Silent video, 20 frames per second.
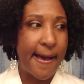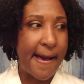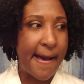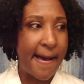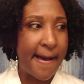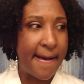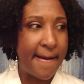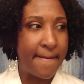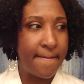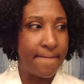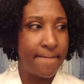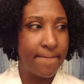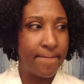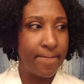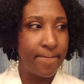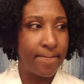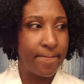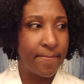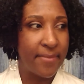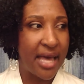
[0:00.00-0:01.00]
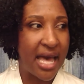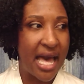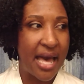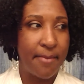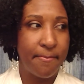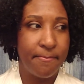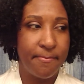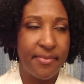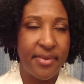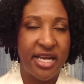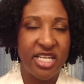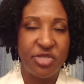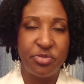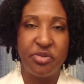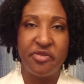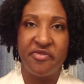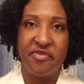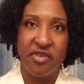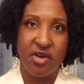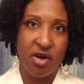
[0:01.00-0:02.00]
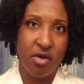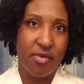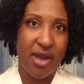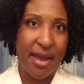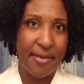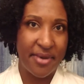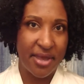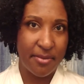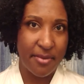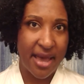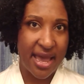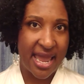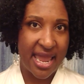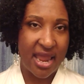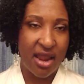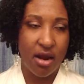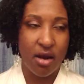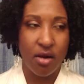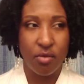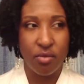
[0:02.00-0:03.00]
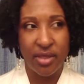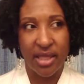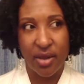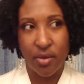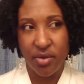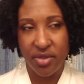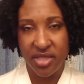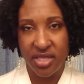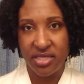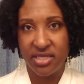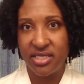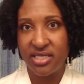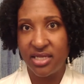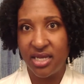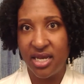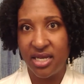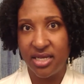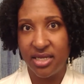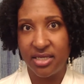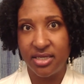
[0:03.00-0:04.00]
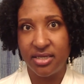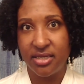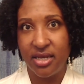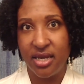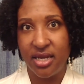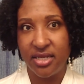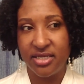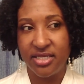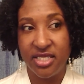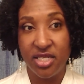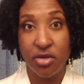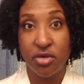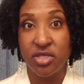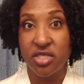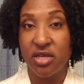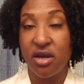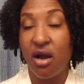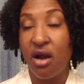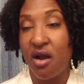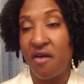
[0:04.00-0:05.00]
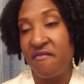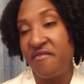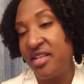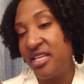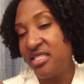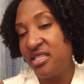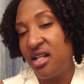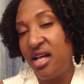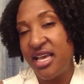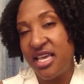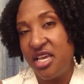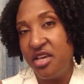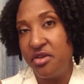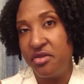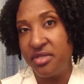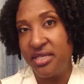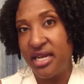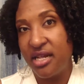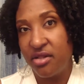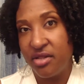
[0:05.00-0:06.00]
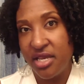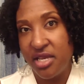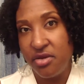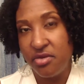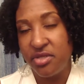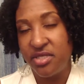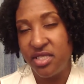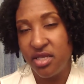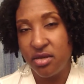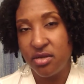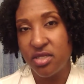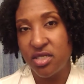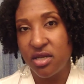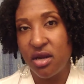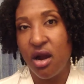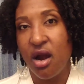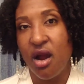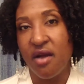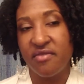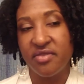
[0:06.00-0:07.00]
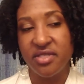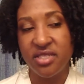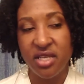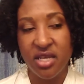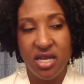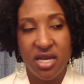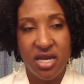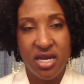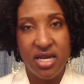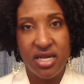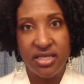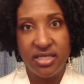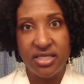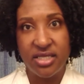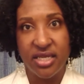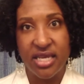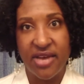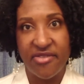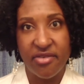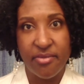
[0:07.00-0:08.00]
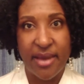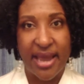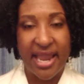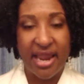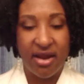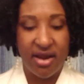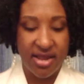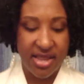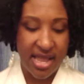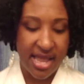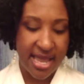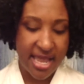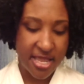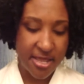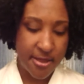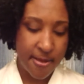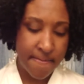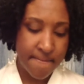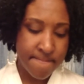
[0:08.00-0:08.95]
I much prefer wrapping my hair with a silk scarf. That's all I use. I only use silk scarves to cover my hair at night.